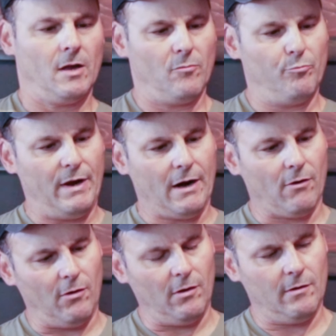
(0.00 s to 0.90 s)

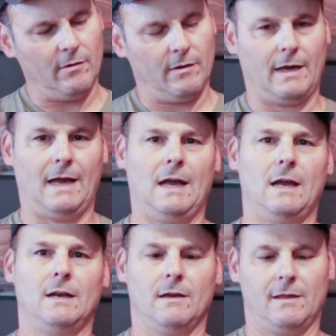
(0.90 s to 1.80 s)
barrel
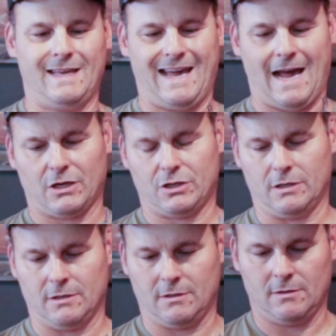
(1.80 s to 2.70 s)
and the
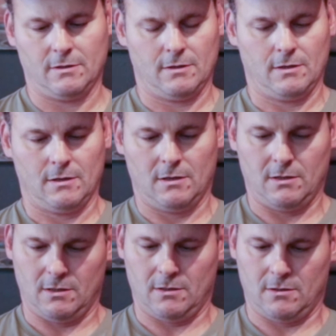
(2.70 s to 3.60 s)
action
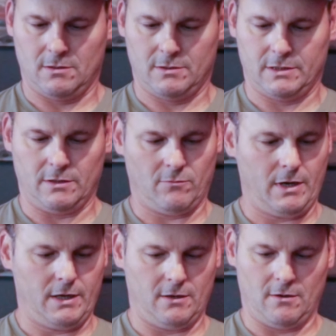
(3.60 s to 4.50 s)
sitting
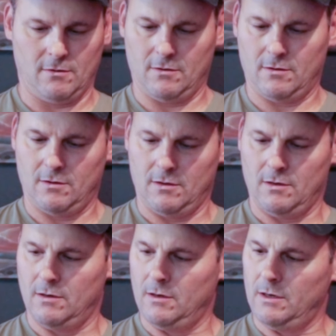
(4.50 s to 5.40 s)
right here.
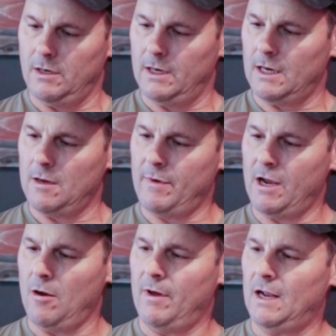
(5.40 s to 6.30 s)
And I may
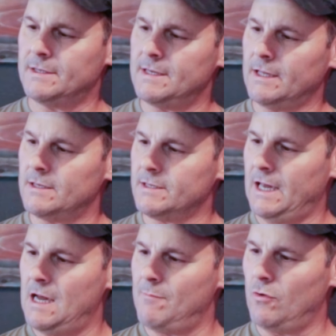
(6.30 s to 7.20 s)
or may not take this
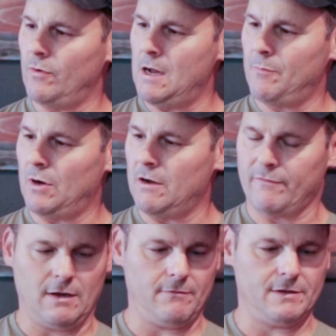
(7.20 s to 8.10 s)
camo wrap
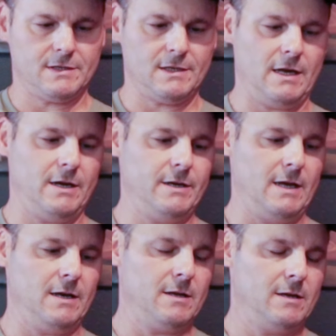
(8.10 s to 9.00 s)
off. I haven't decided yet,